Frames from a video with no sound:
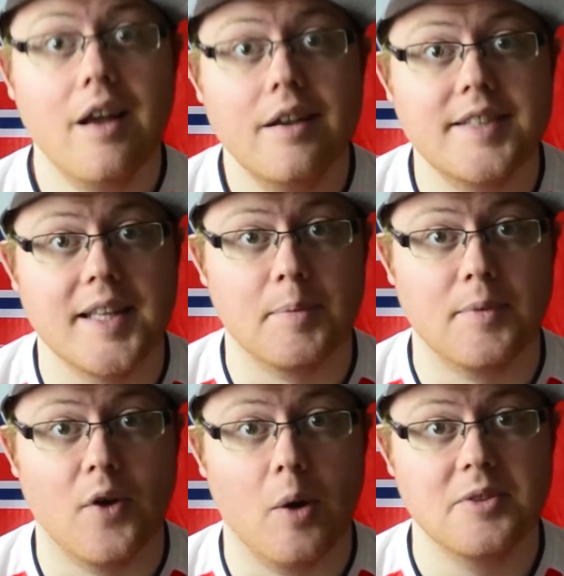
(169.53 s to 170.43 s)
See that
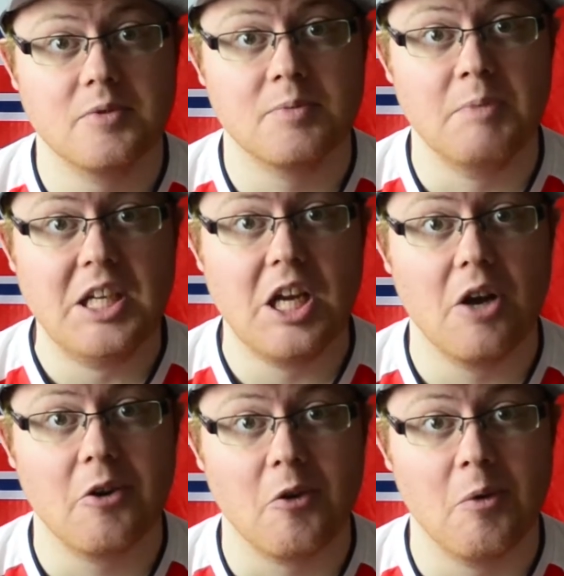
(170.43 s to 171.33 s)
performance? It was
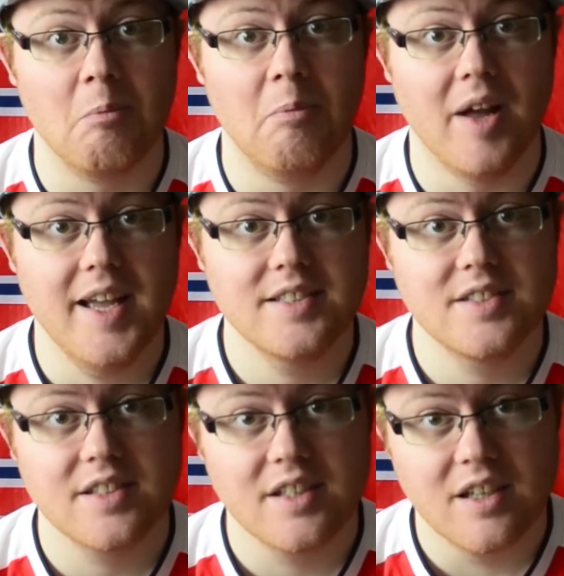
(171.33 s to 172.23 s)
mediocre at best.
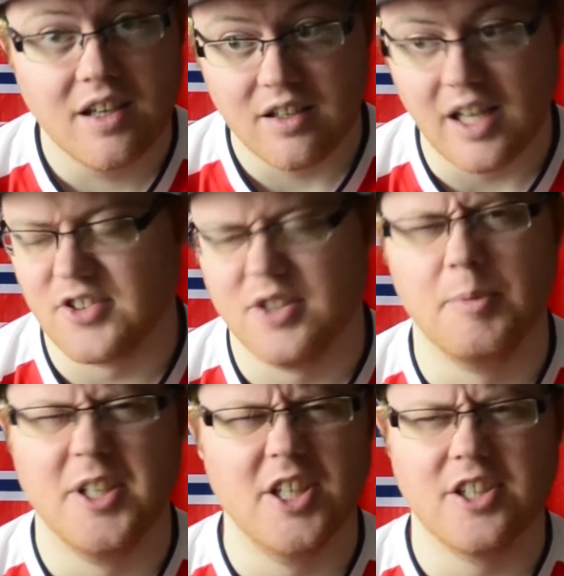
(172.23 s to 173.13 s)
Actually, no,
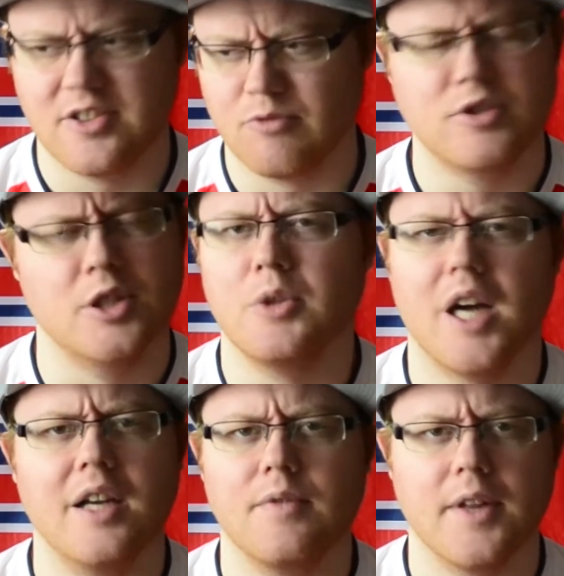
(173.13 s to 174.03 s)
mediocre is too
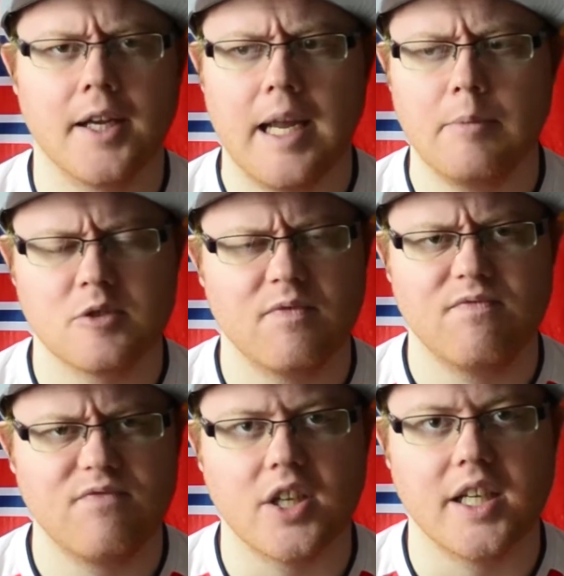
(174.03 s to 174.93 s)
kind for that game. It was
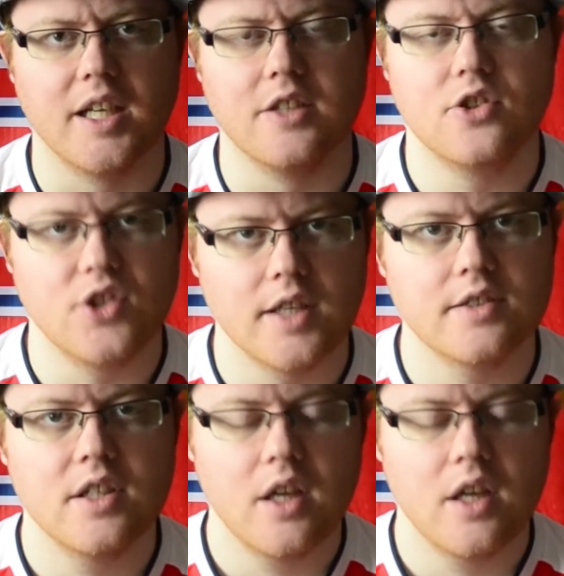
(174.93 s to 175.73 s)
fucking shit.